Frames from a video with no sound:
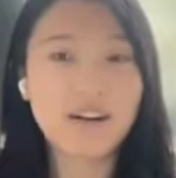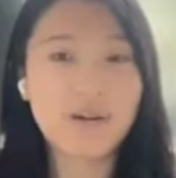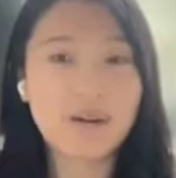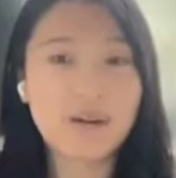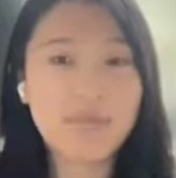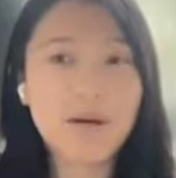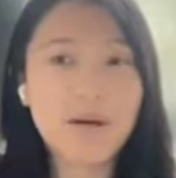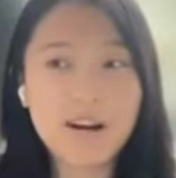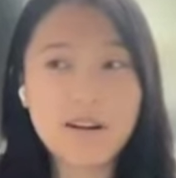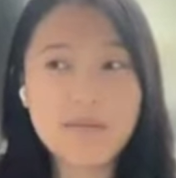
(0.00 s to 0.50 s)
in
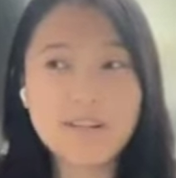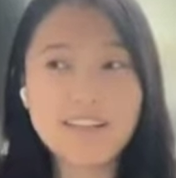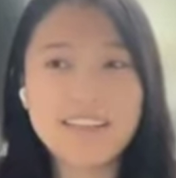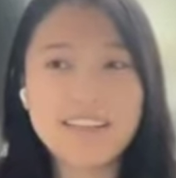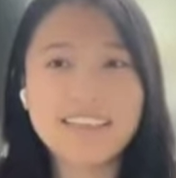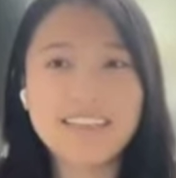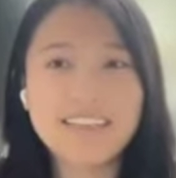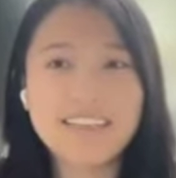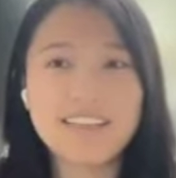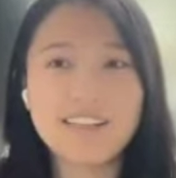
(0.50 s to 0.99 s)
our
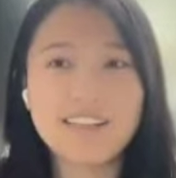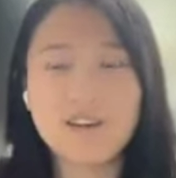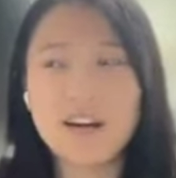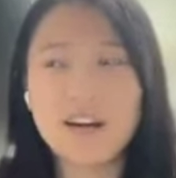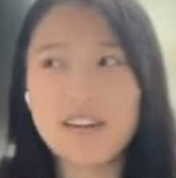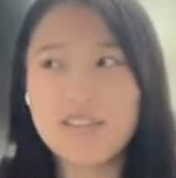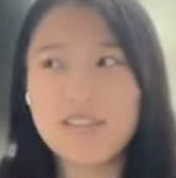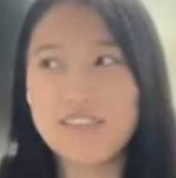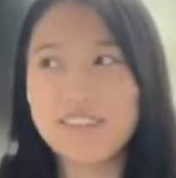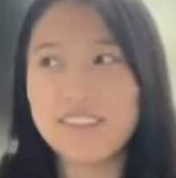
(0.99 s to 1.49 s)
apartment, and you
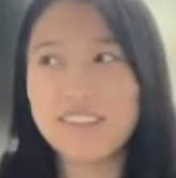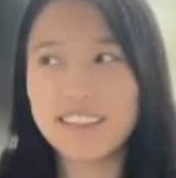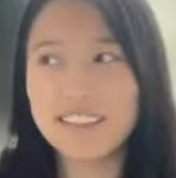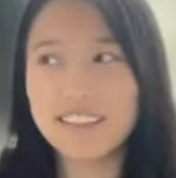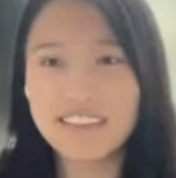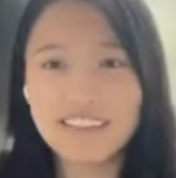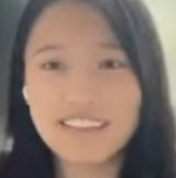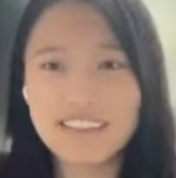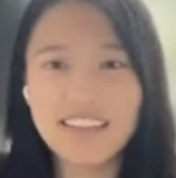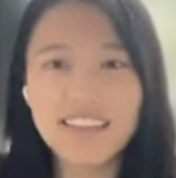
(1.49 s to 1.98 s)
have
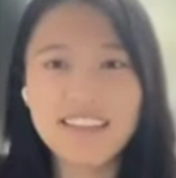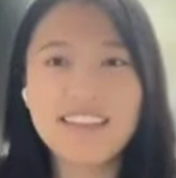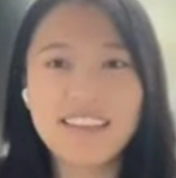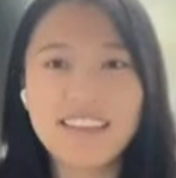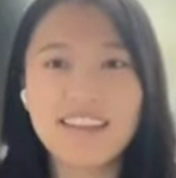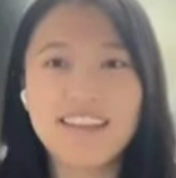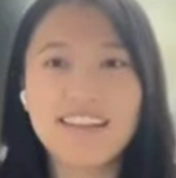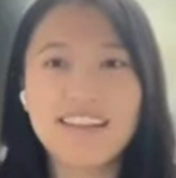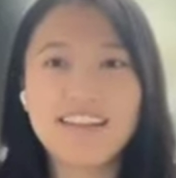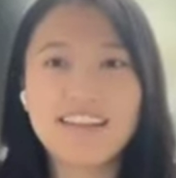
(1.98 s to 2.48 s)

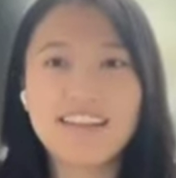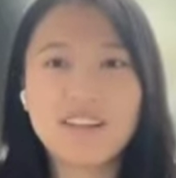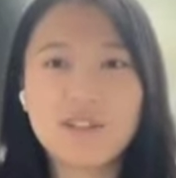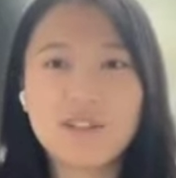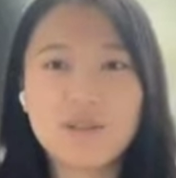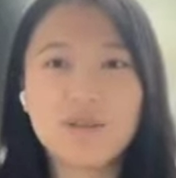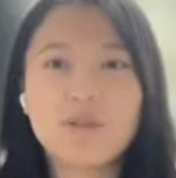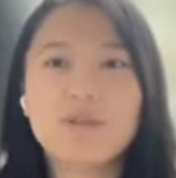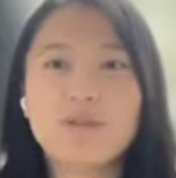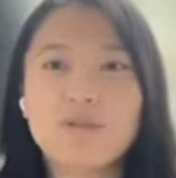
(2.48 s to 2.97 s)
nothing
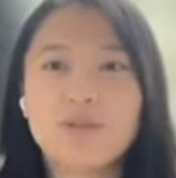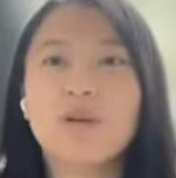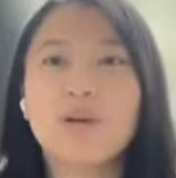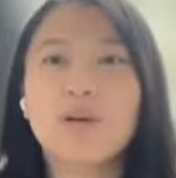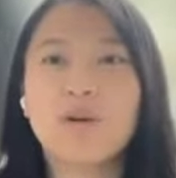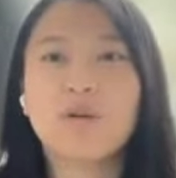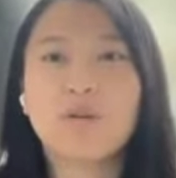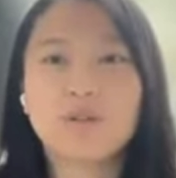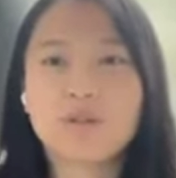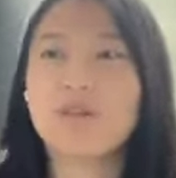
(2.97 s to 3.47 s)
to
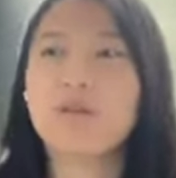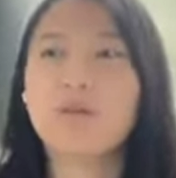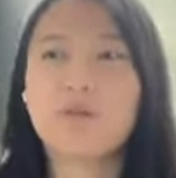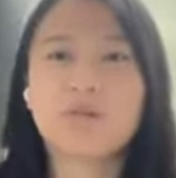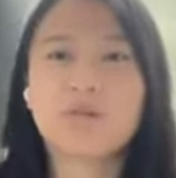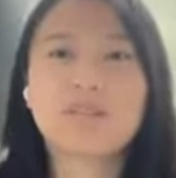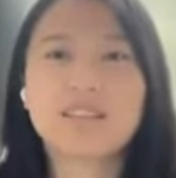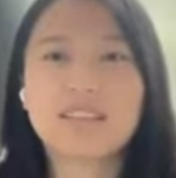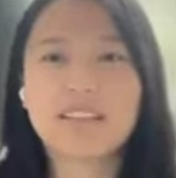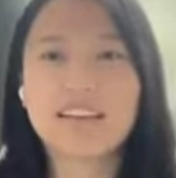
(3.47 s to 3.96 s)
do to
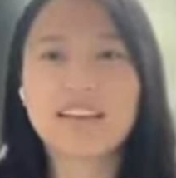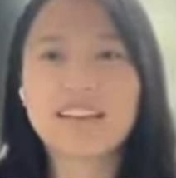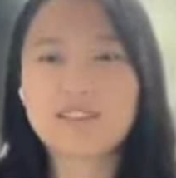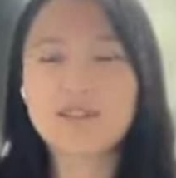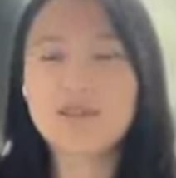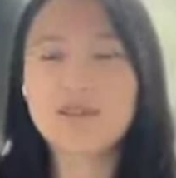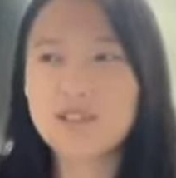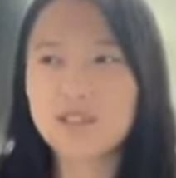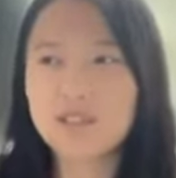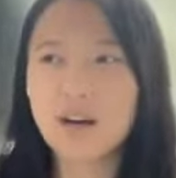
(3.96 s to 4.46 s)

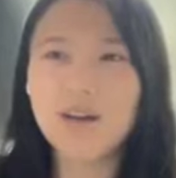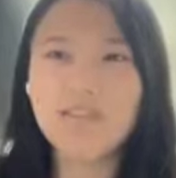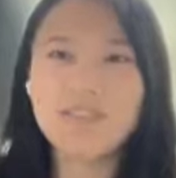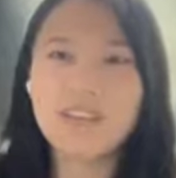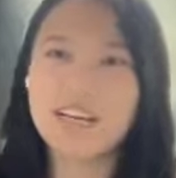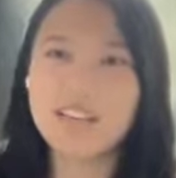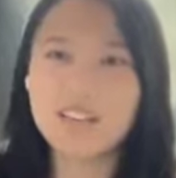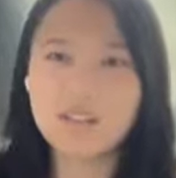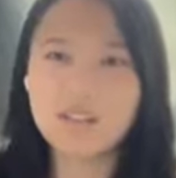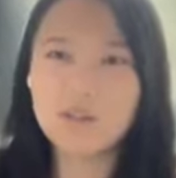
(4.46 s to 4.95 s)
solve that.